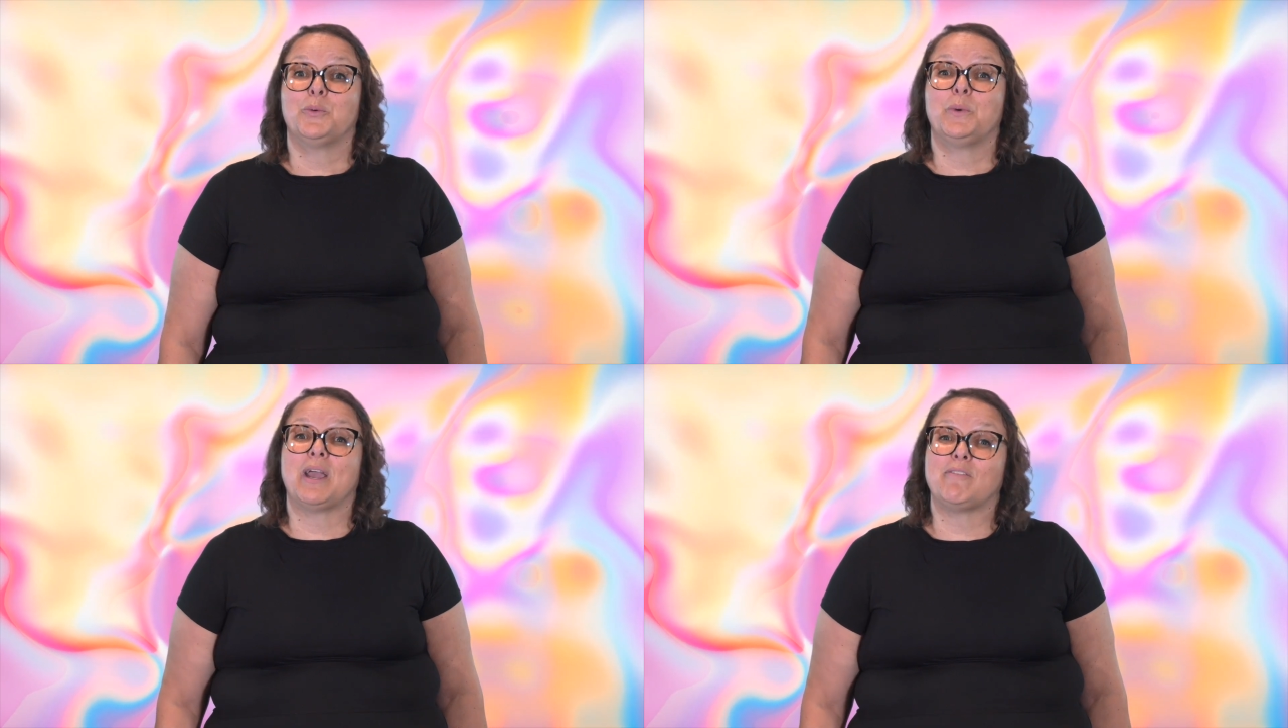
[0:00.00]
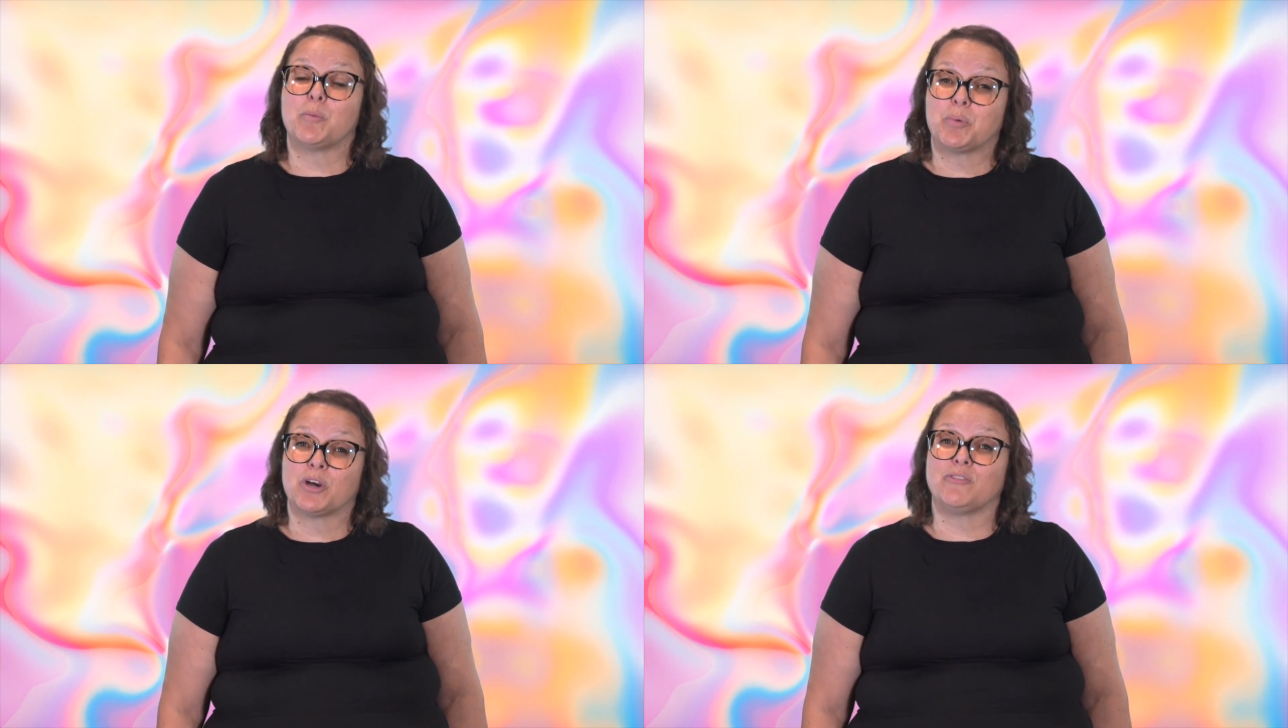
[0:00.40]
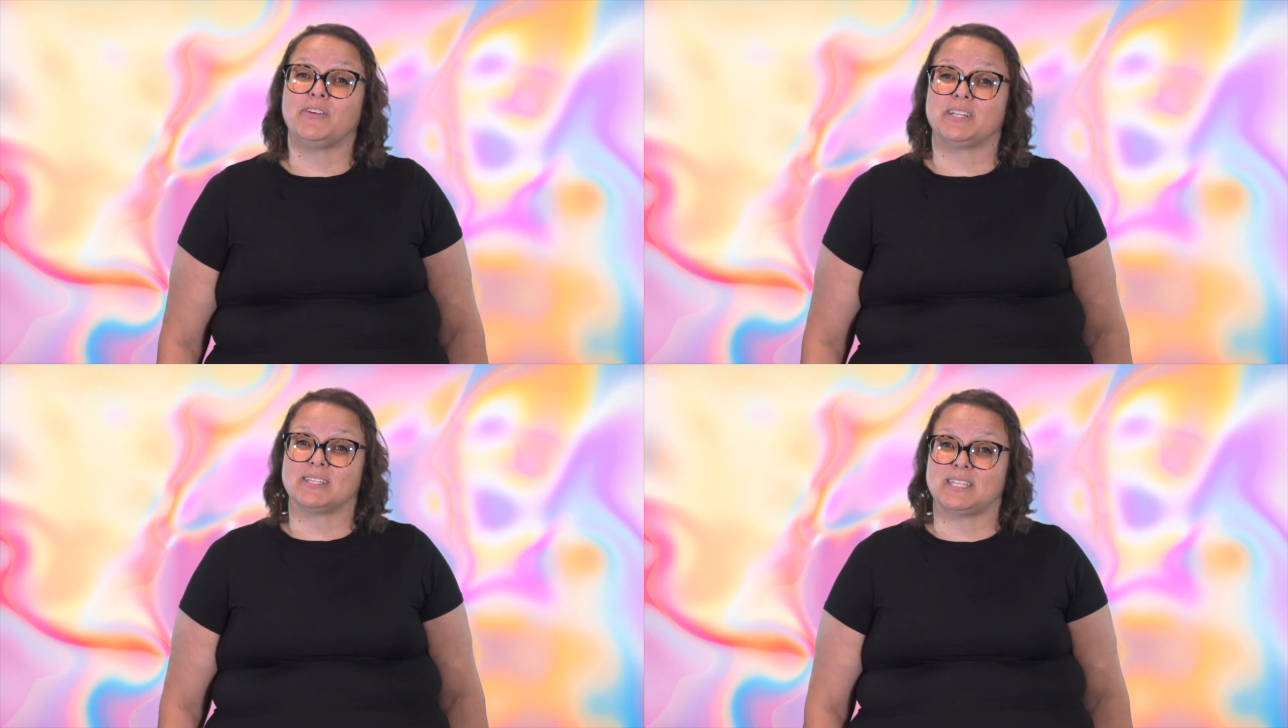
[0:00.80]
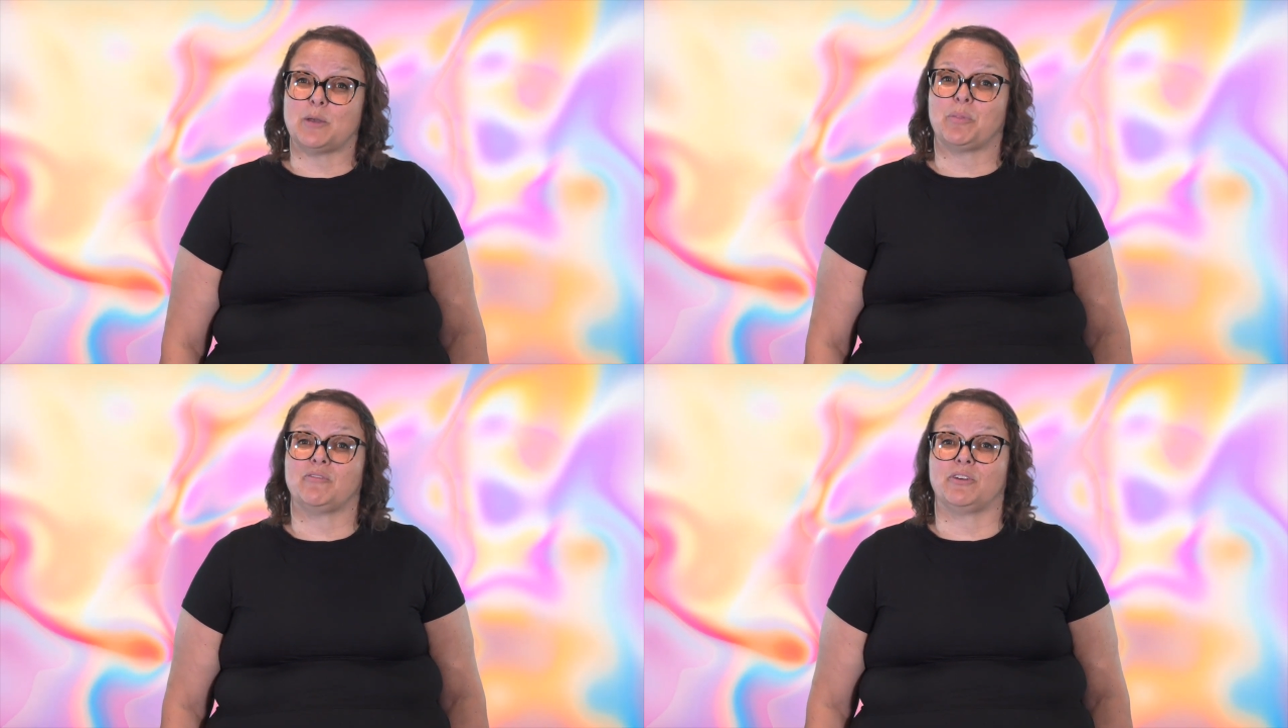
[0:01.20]
We have the perfect
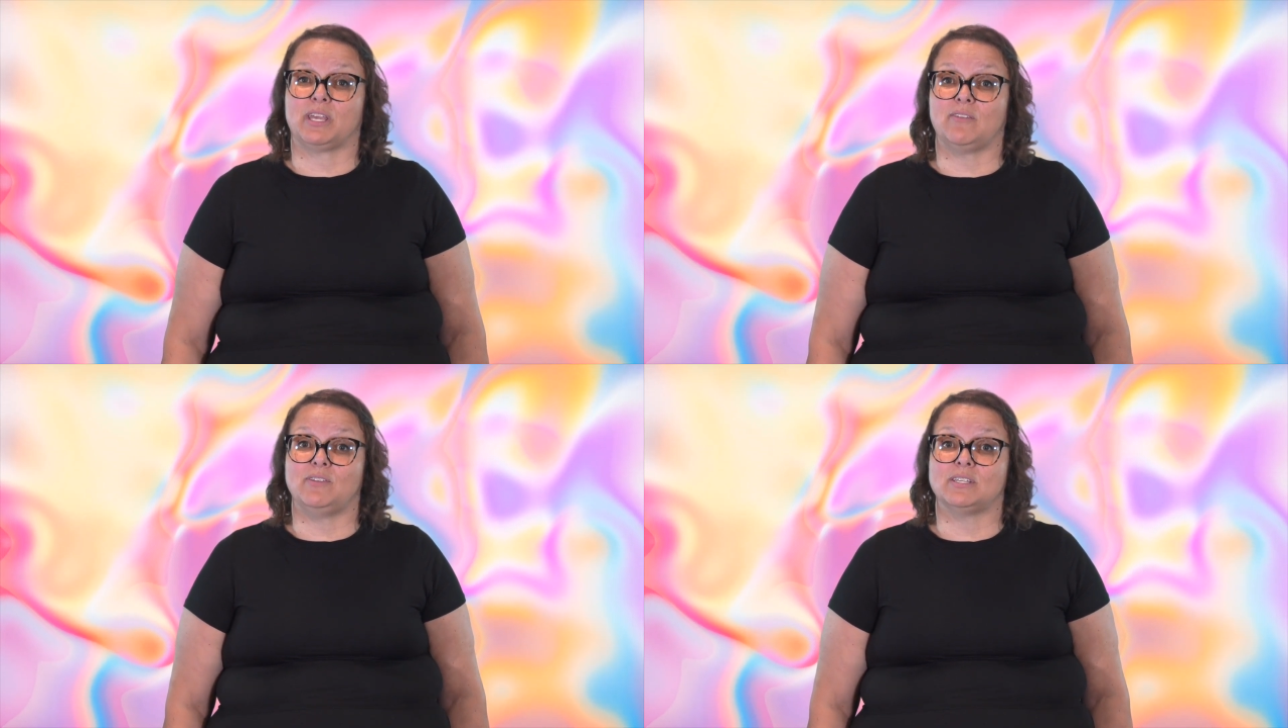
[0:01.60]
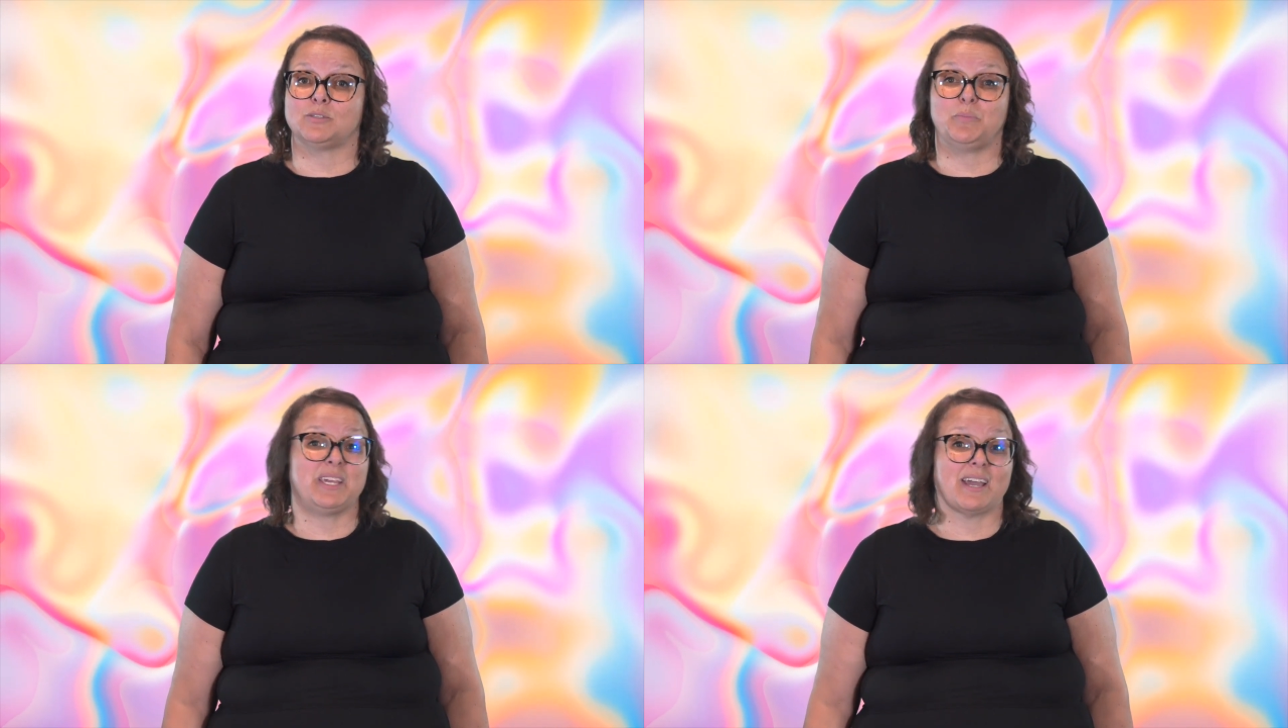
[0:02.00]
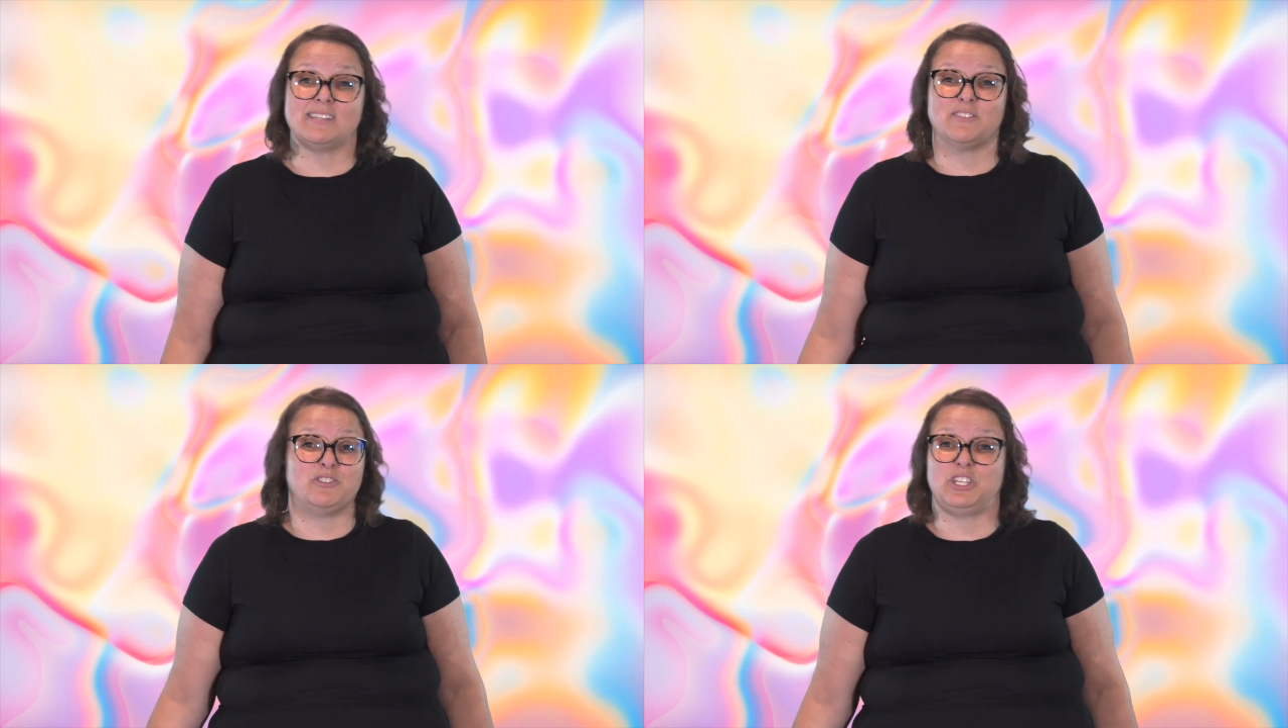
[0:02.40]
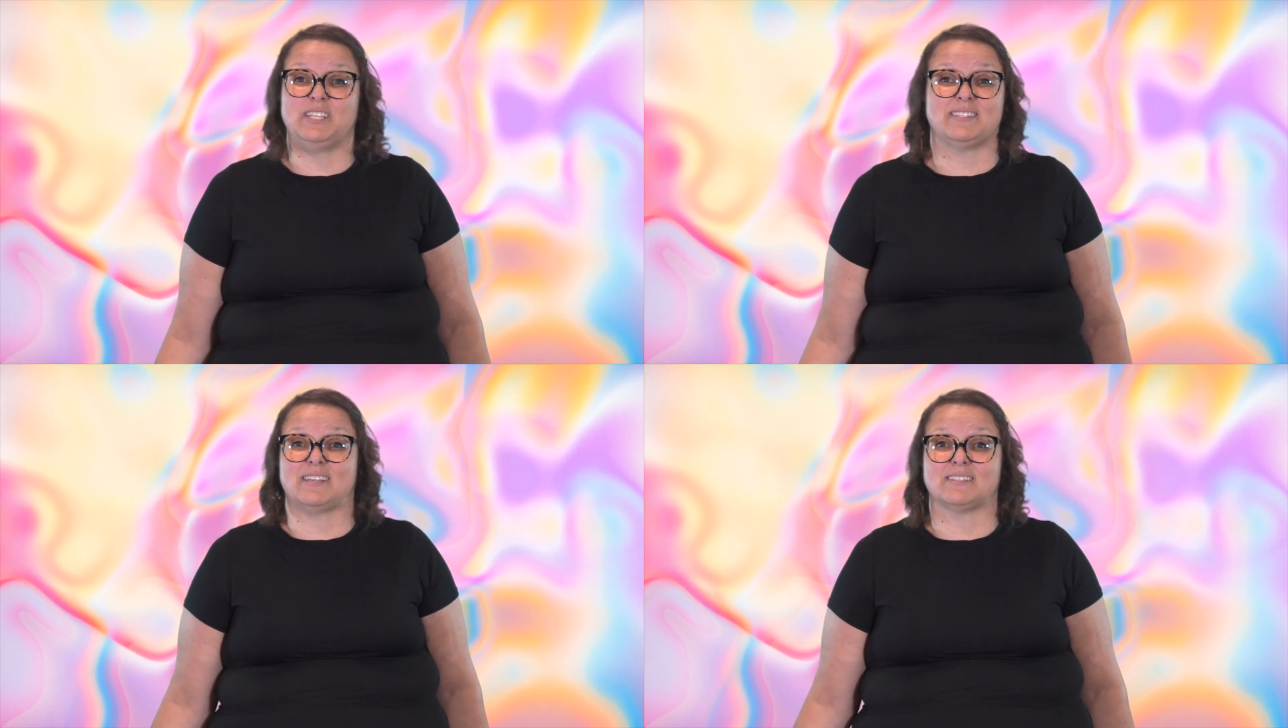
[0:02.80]
example of forgiveness because of
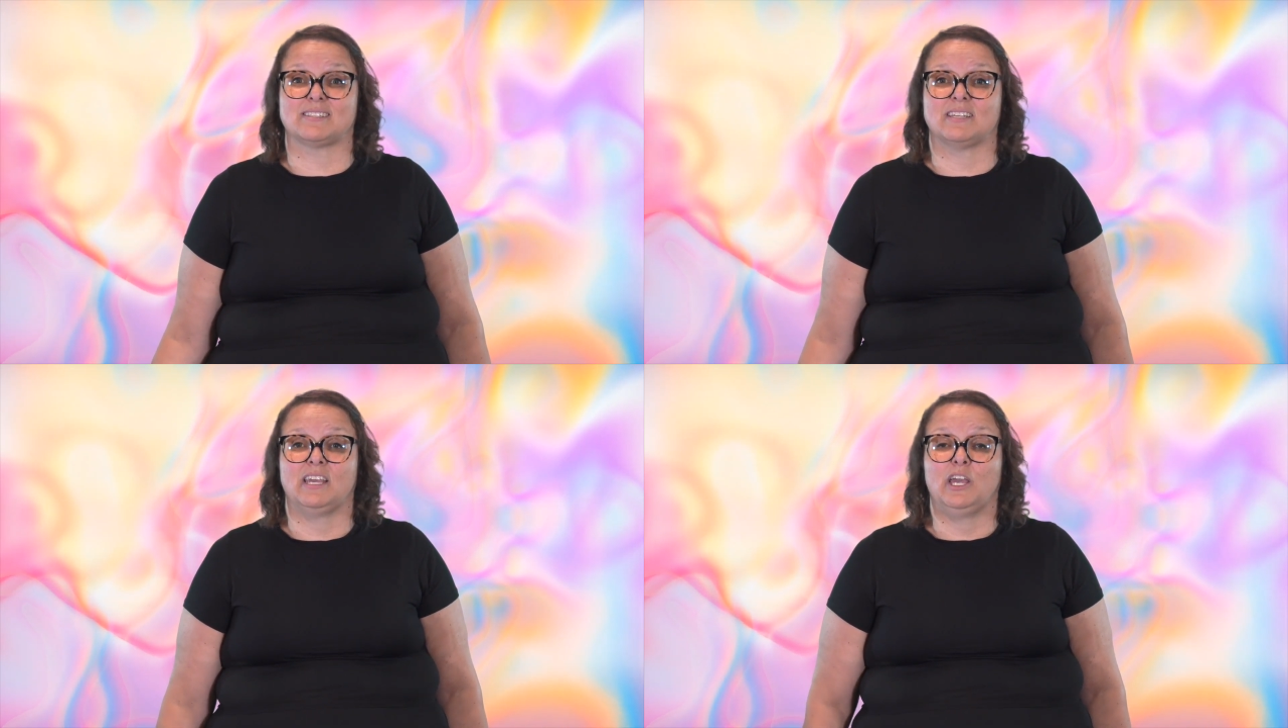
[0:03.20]
Jesus.